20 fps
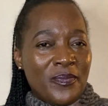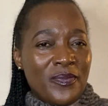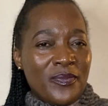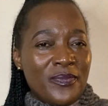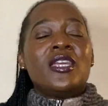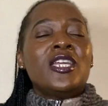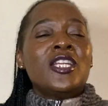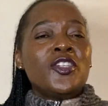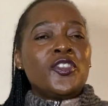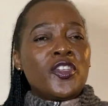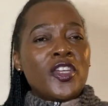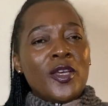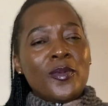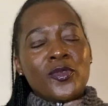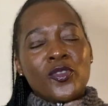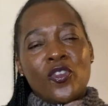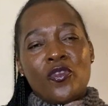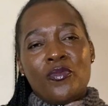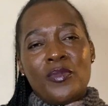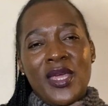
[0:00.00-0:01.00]
In terms
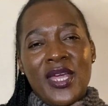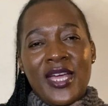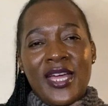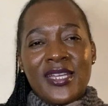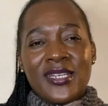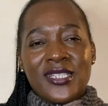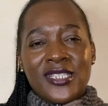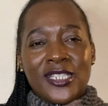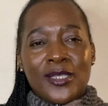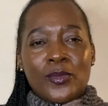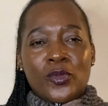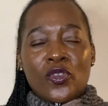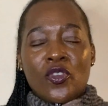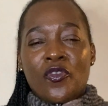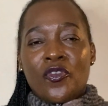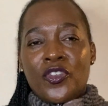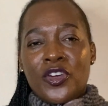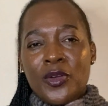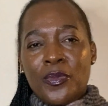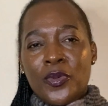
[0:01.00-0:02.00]
of mechanisms of
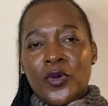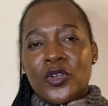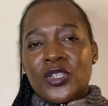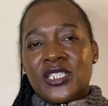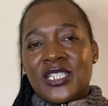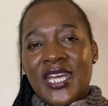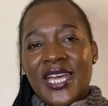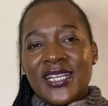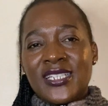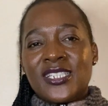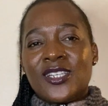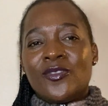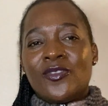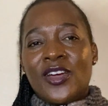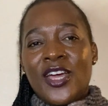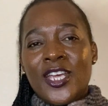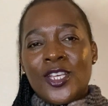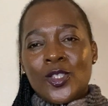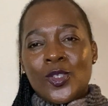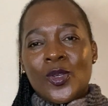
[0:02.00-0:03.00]
reproductive
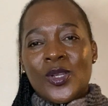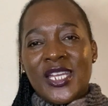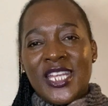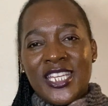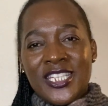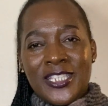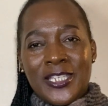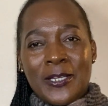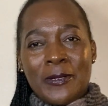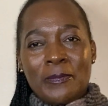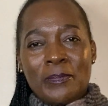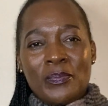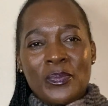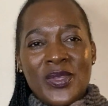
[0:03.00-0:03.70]
isolation,